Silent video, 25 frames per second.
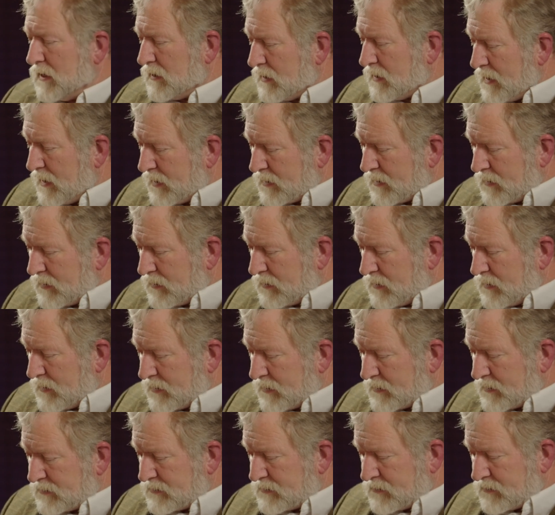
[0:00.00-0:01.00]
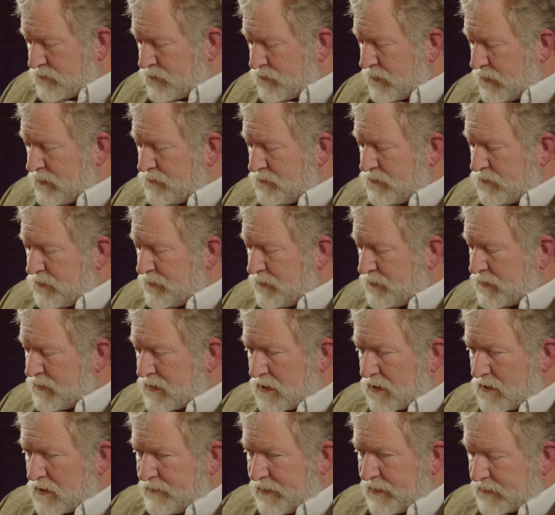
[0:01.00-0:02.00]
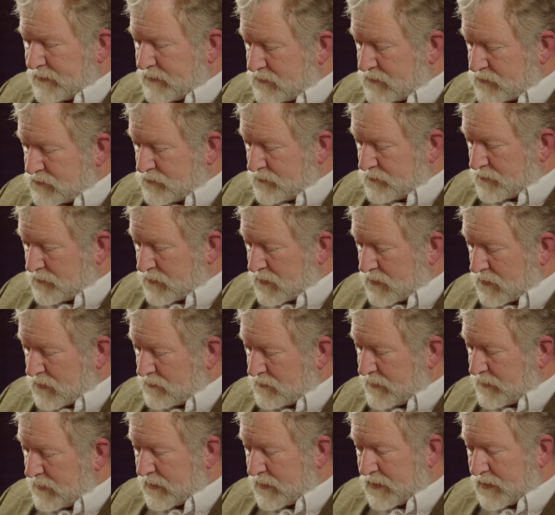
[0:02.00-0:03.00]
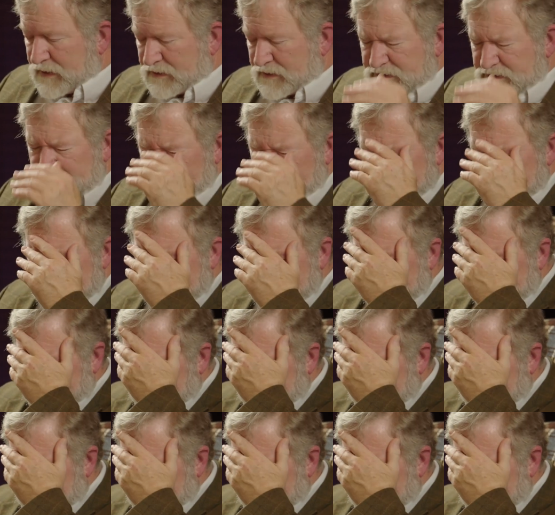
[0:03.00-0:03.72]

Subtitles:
When we talk about this, when we talk about counseling and stuff